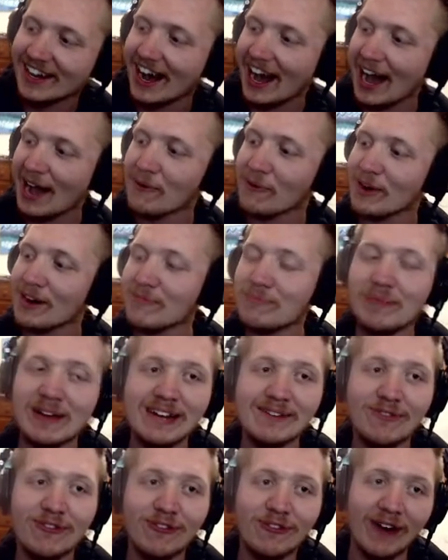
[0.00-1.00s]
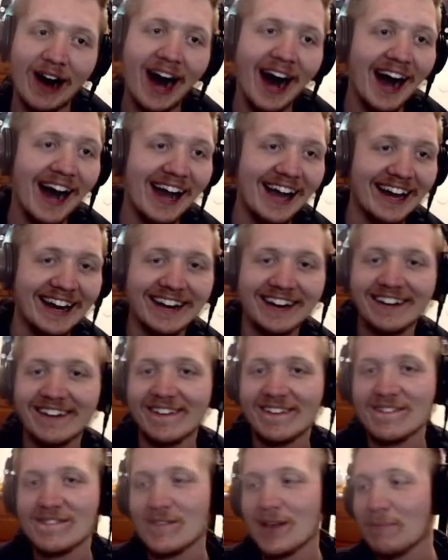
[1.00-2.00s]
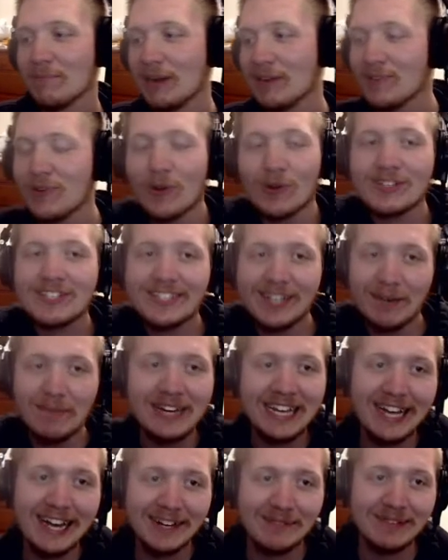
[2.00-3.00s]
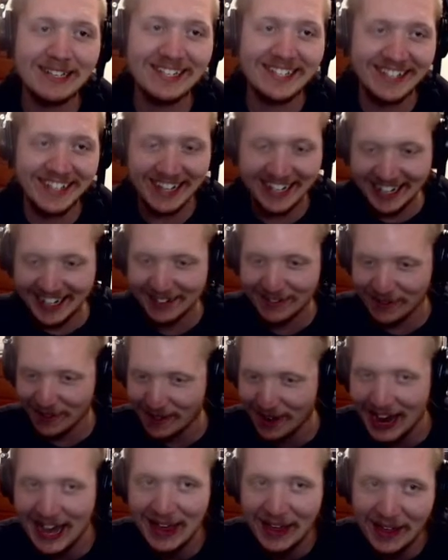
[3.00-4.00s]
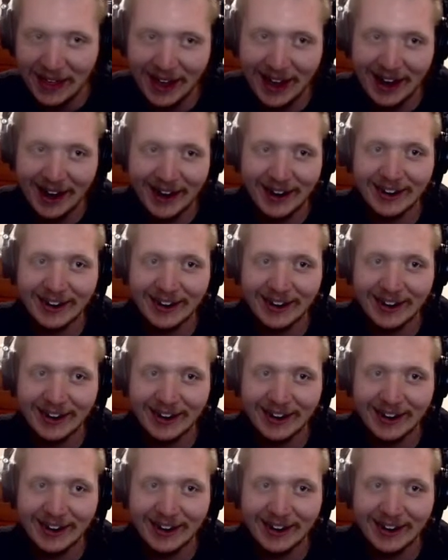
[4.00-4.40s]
I would have been fine. But of course, somebody had to be sitting right there,